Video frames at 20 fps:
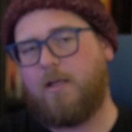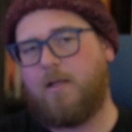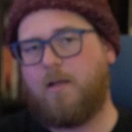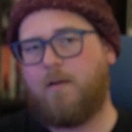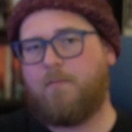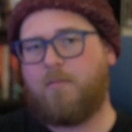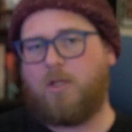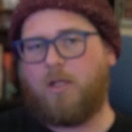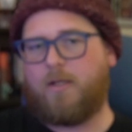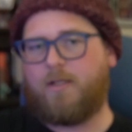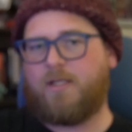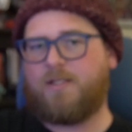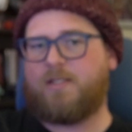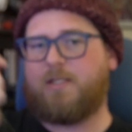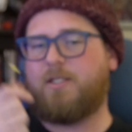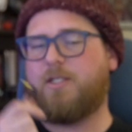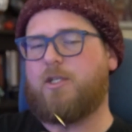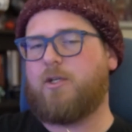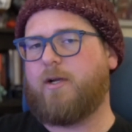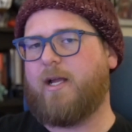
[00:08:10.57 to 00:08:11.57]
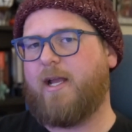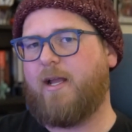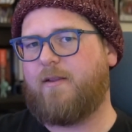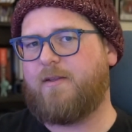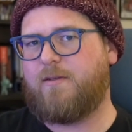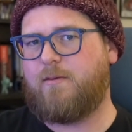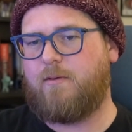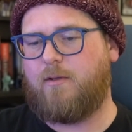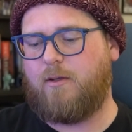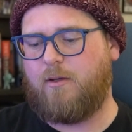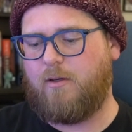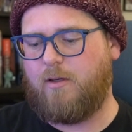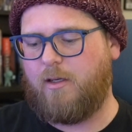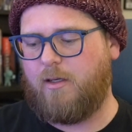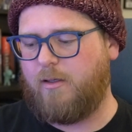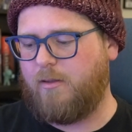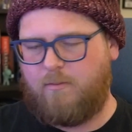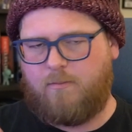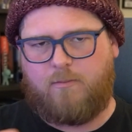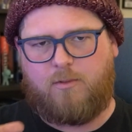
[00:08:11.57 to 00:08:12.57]
plug this into your head, your
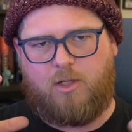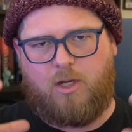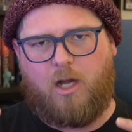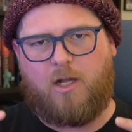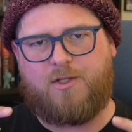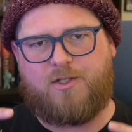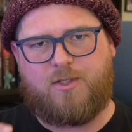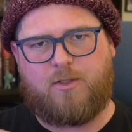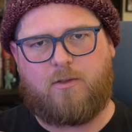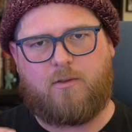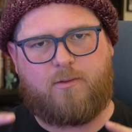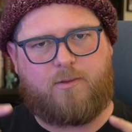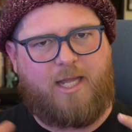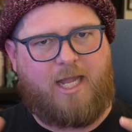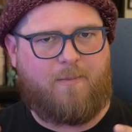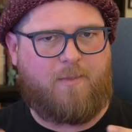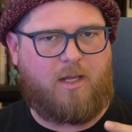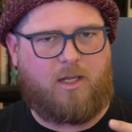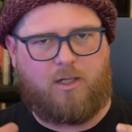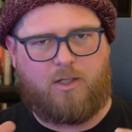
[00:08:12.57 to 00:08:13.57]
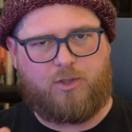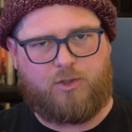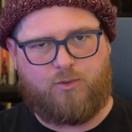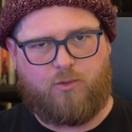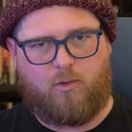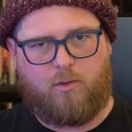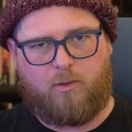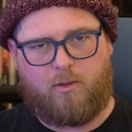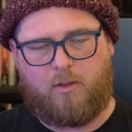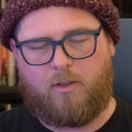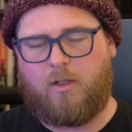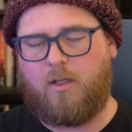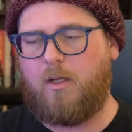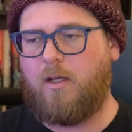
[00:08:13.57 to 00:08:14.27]
uh, console gaming controller